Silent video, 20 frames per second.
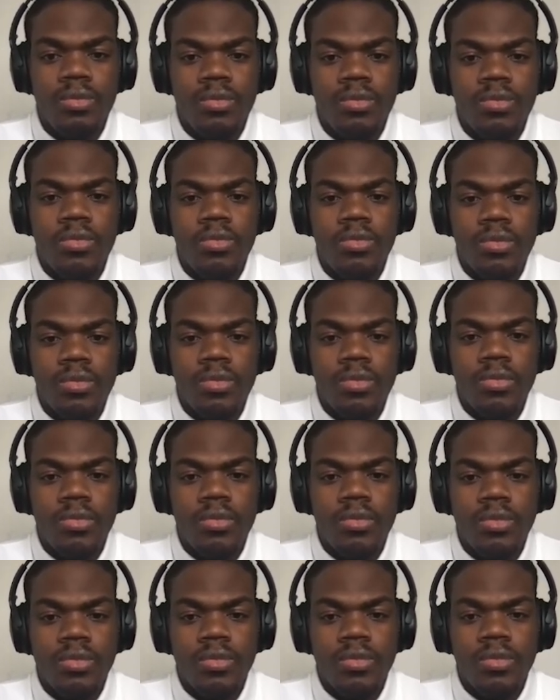
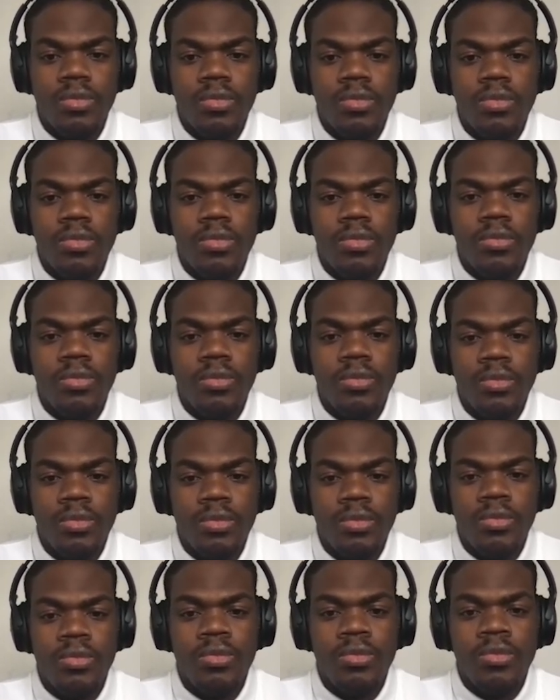
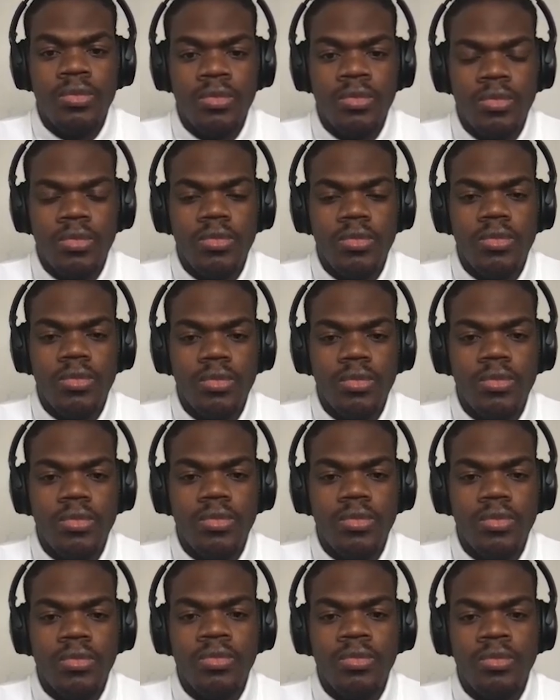
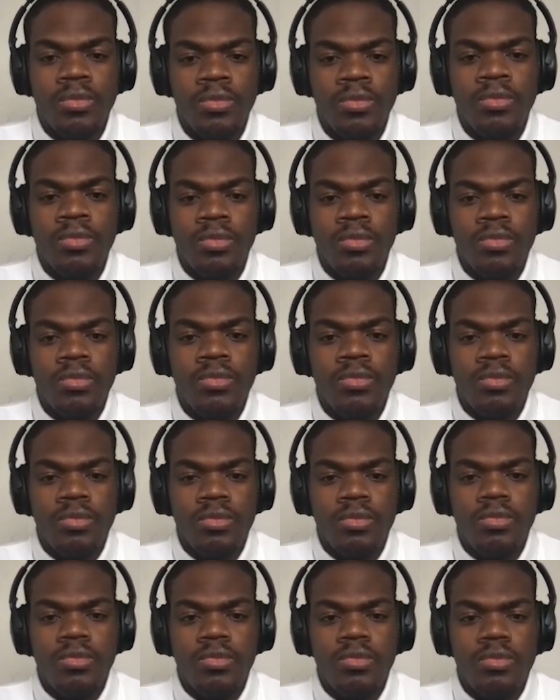
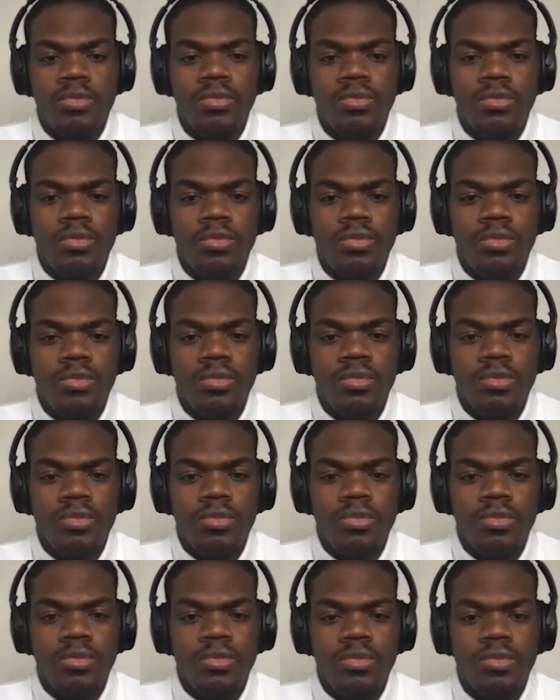
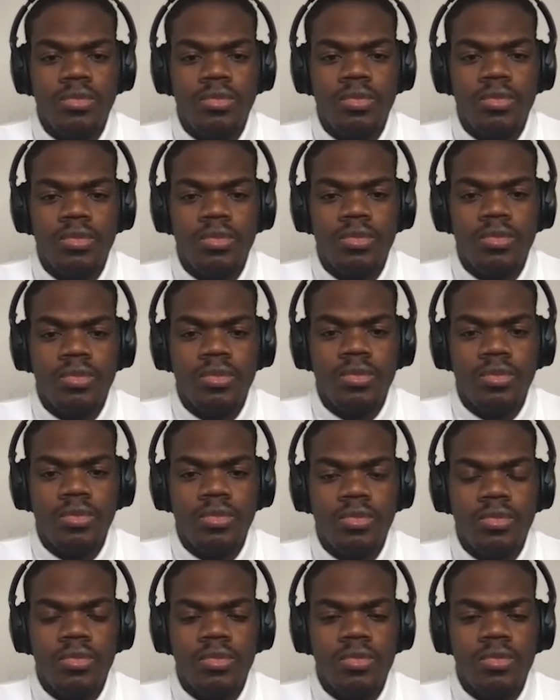
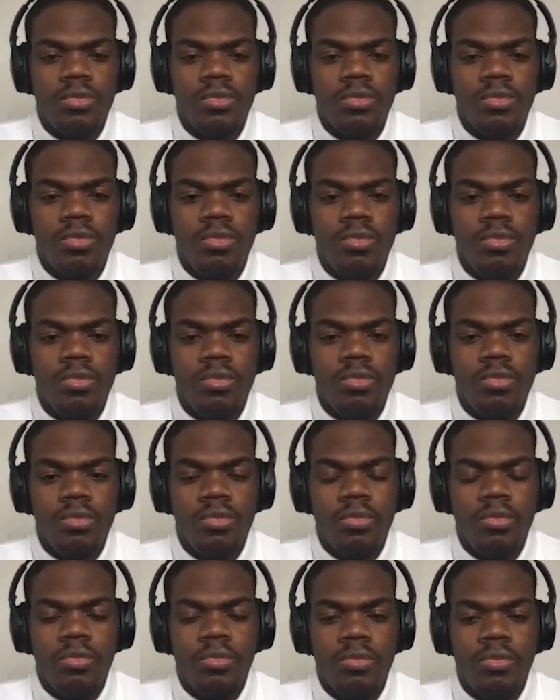
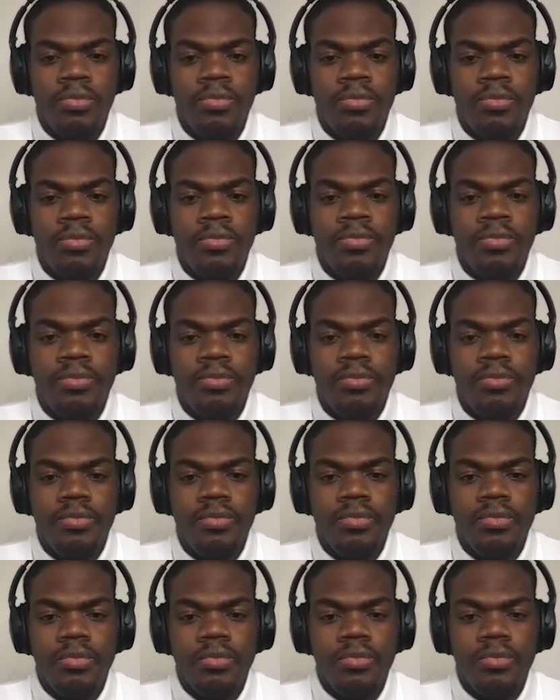[no speech]